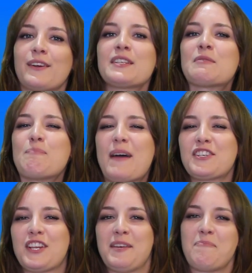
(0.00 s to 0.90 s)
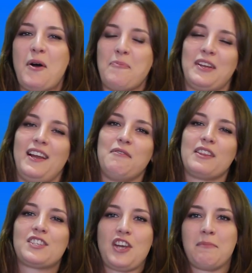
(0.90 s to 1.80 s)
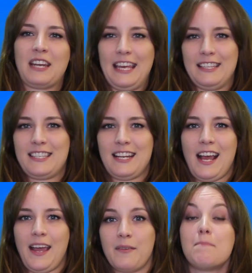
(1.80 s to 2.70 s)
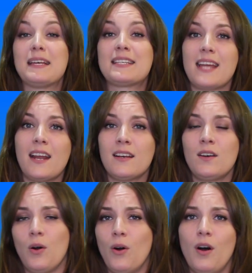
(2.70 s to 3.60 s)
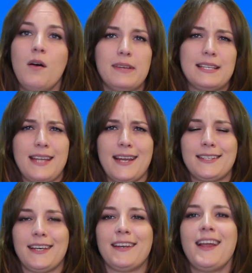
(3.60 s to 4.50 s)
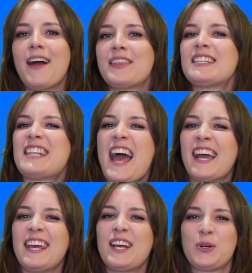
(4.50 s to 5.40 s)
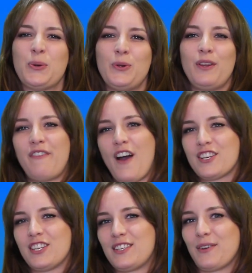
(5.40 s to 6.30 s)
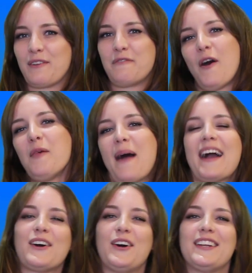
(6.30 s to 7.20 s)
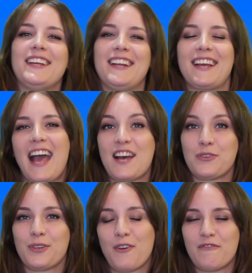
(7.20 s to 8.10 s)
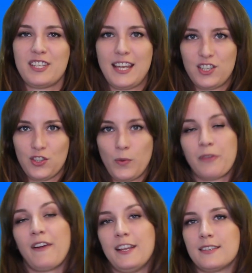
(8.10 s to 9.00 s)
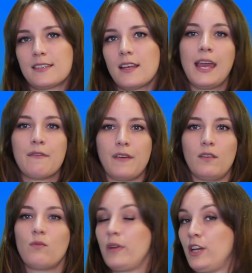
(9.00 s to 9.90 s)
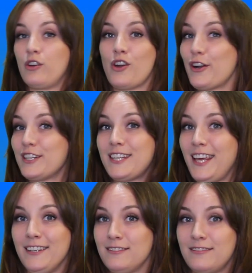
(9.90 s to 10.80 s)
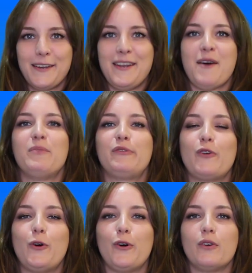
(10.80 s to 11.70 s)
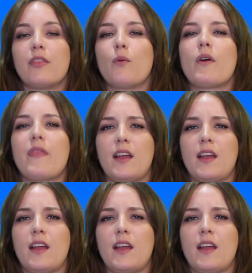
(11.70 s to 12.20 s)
are especially popular with German kids today. Bis denne or bis DENNCHEN are the slangy, cool versions you can fall back on in a casual conversations with friends, even when you're not a teen. Number 4, the one